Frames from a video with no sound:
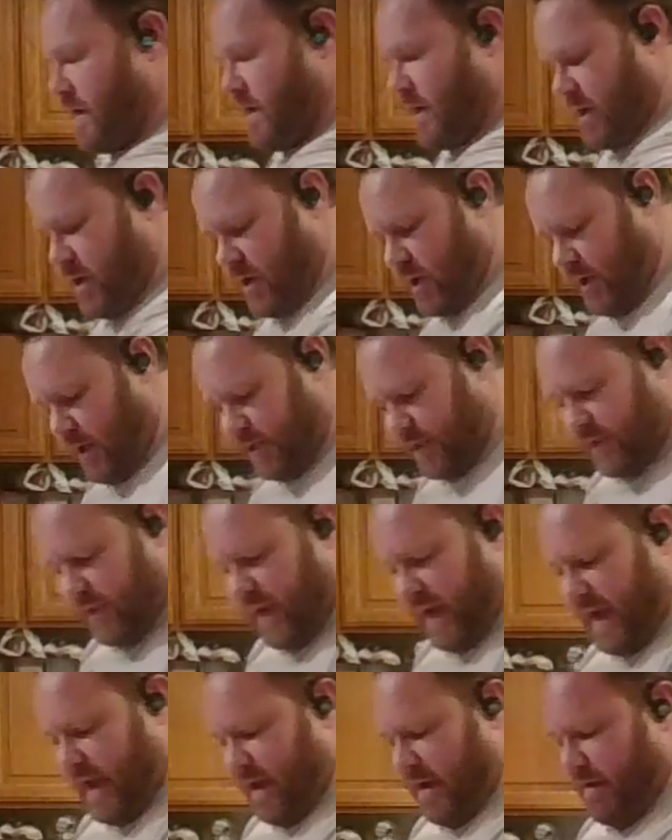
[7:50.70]
You can also
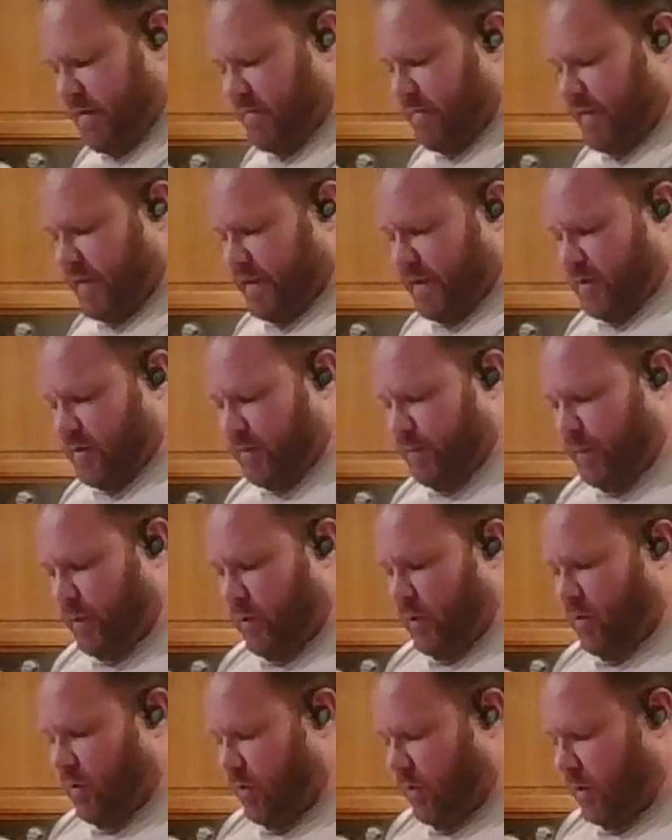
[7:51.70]
have a little
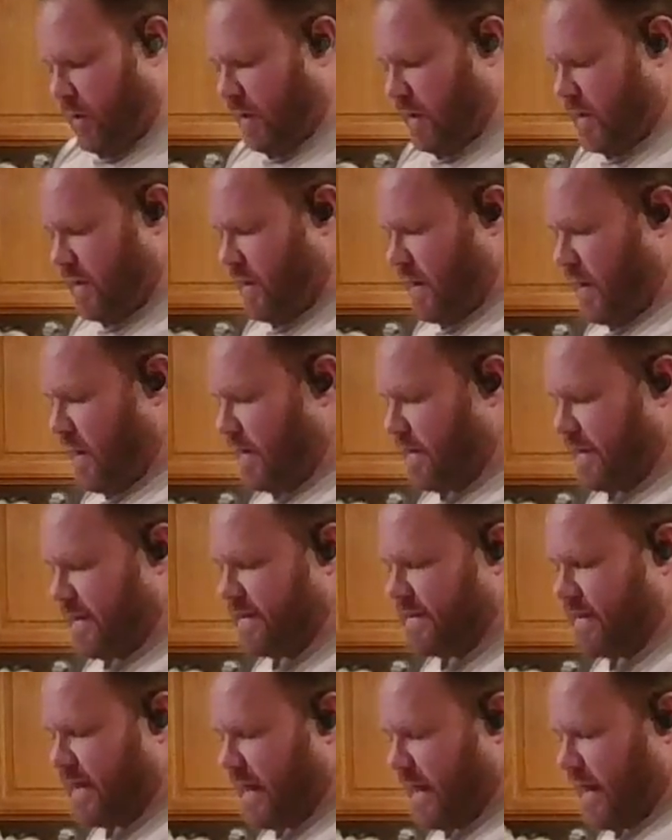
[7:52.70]
bowl on the
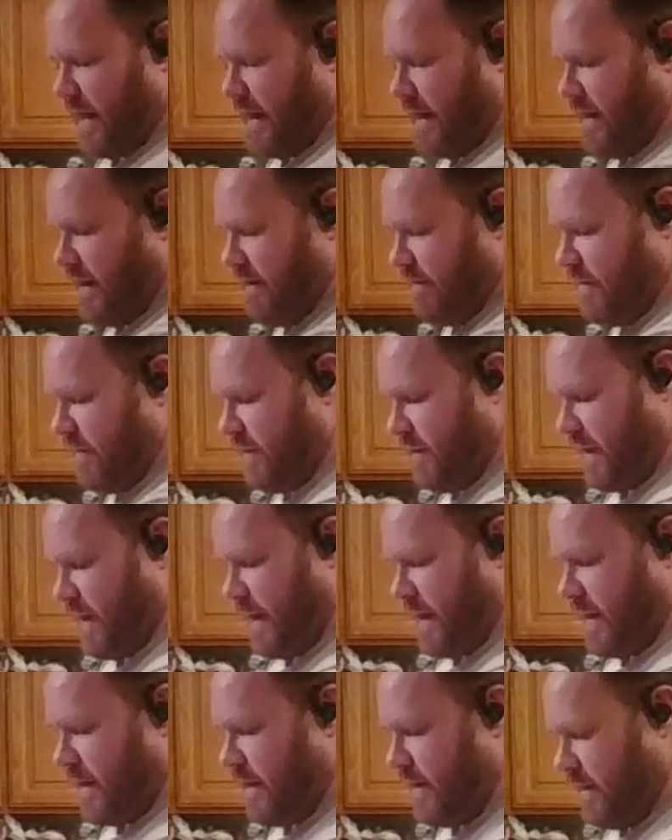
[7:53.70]
side if you
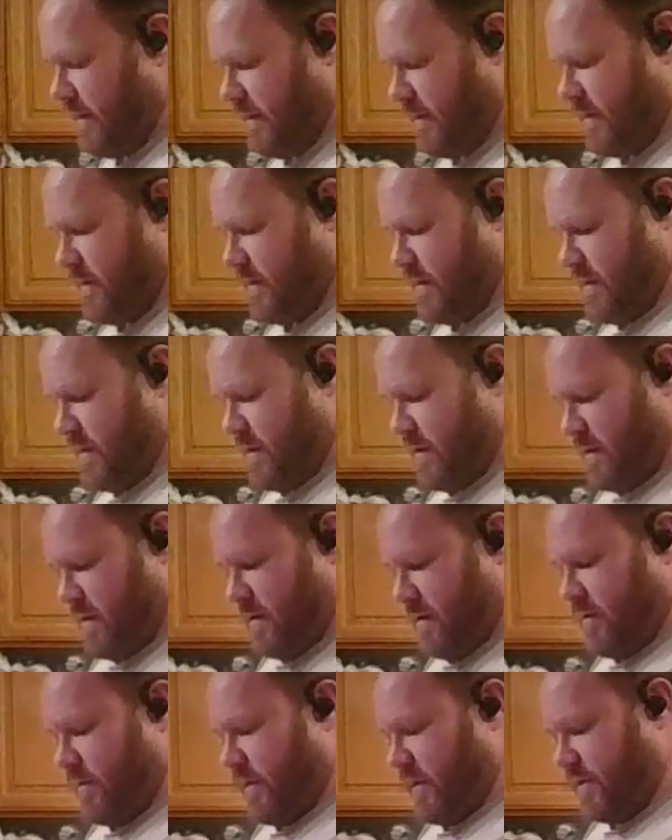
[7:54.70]
like,
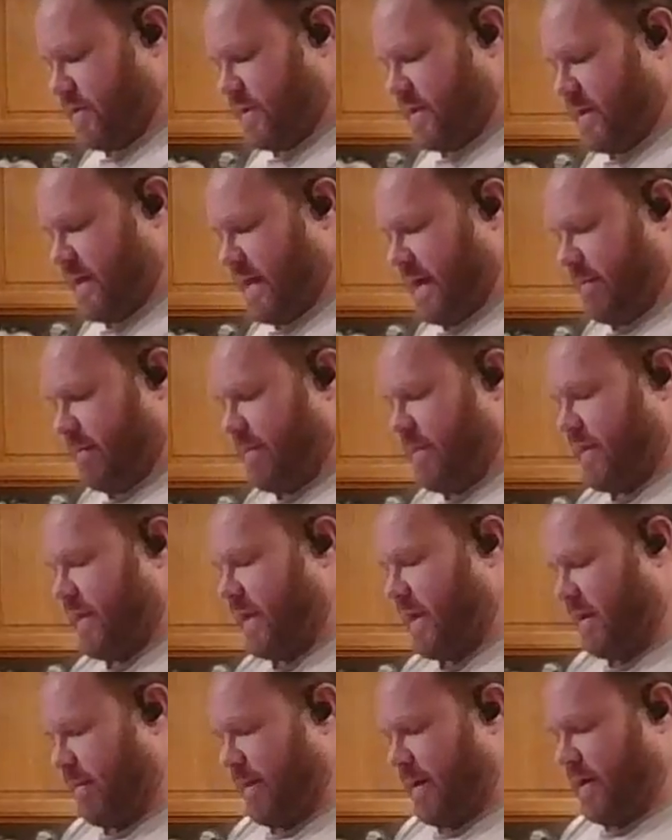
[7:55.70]
which I'm
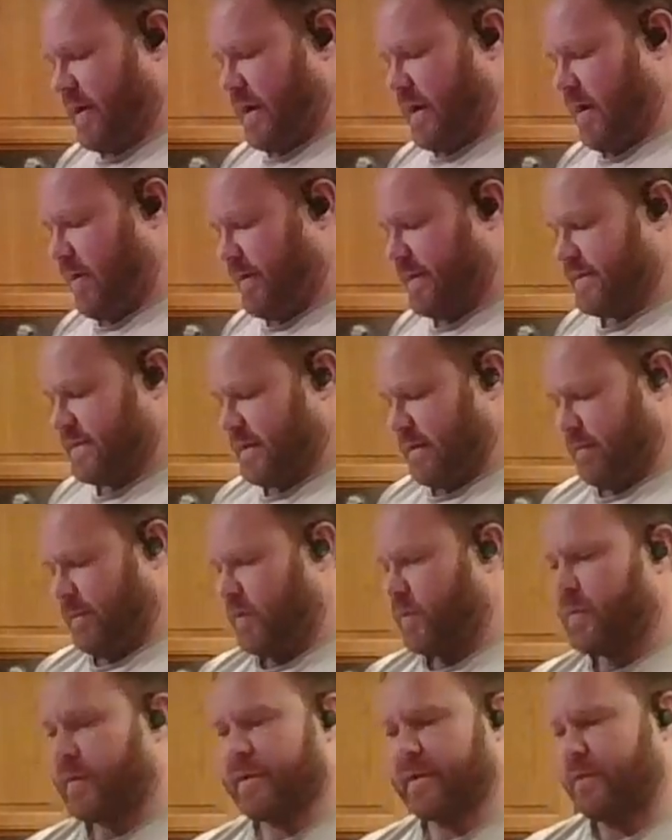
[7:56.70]
thinking about now as I'm
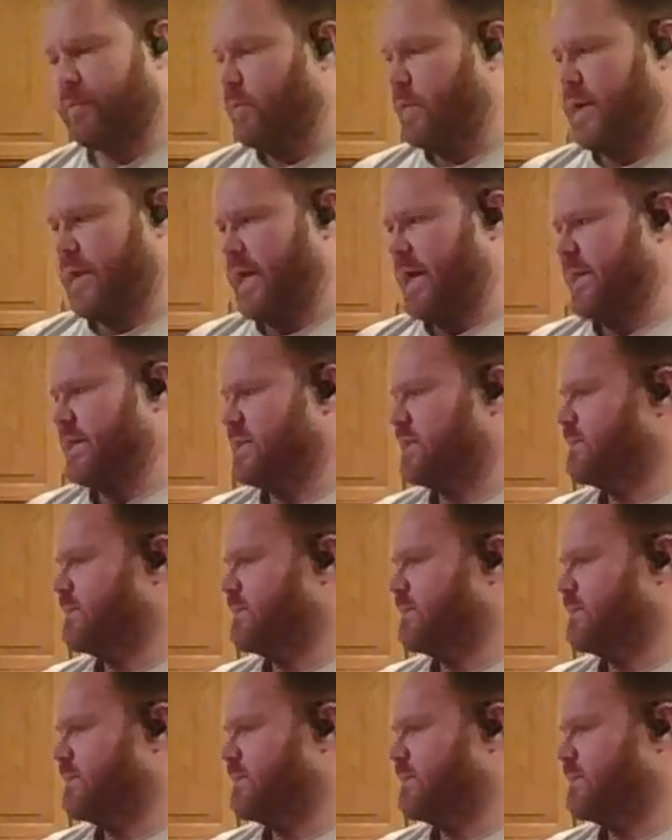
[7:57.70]
quickly running out of